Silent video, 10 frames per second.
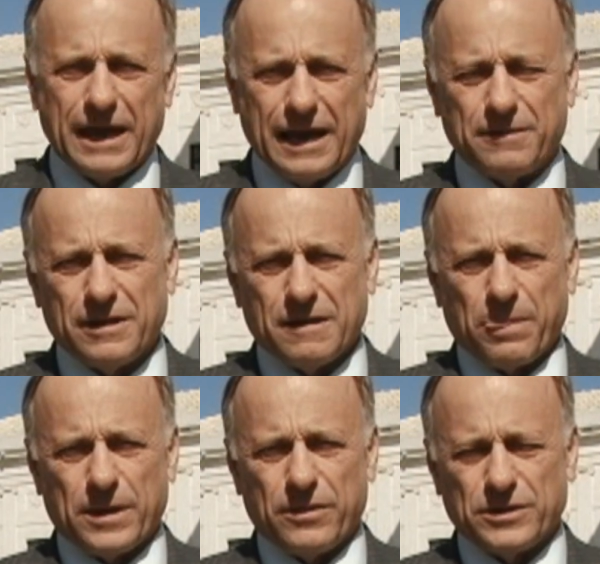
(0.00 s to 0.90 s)
And
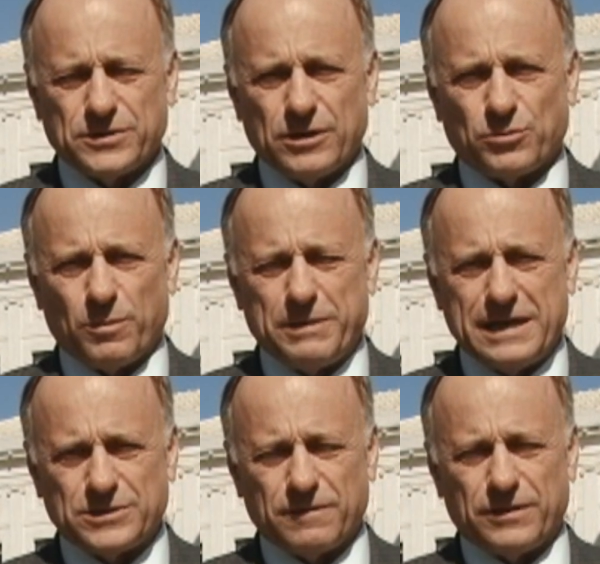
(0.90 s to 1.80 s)
the central
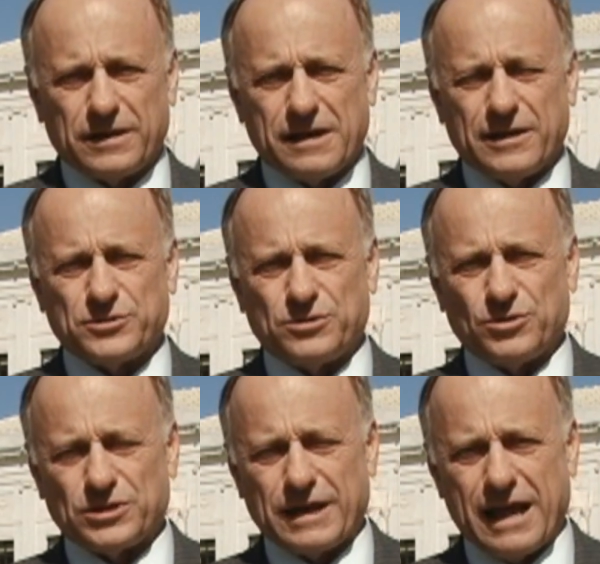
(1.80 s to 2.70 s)
piece of the
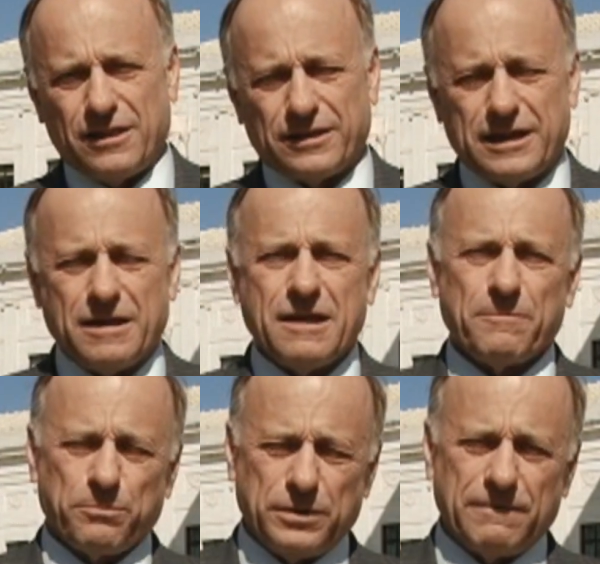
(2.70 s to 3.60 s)
constitutionality
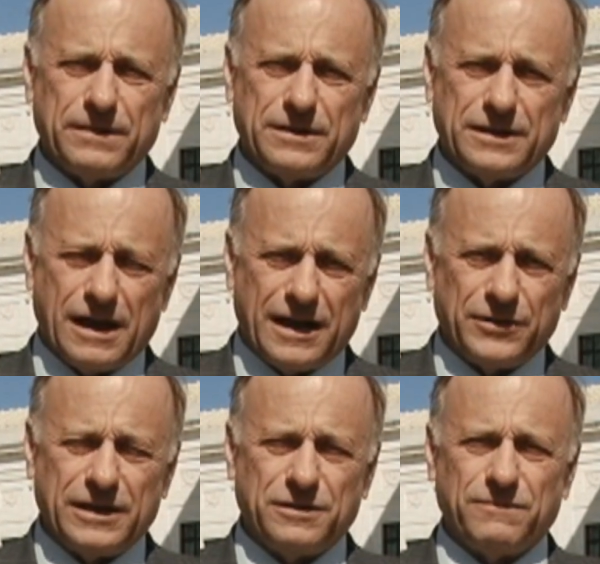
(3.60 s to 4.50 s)
pivoted
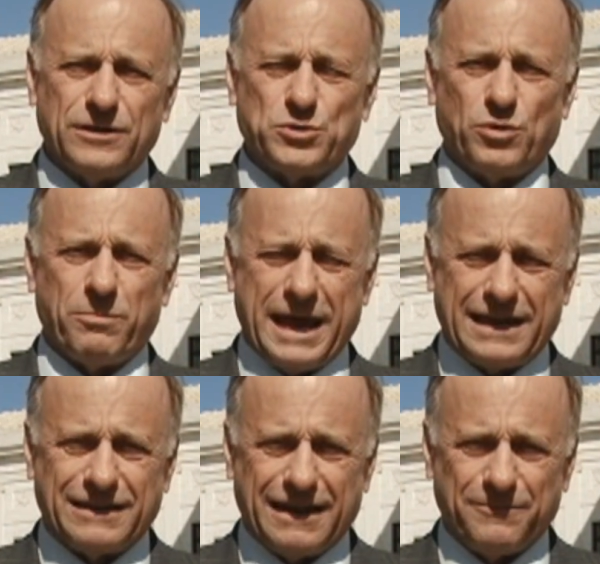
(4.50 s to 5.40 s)
on the individual
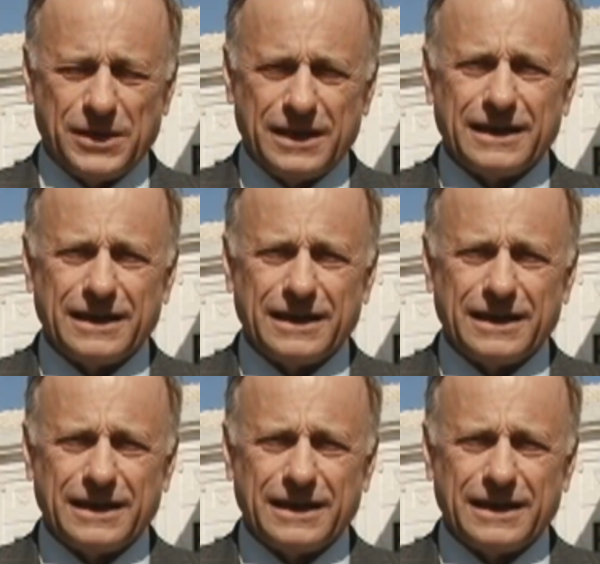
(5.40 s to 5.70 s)
mandate.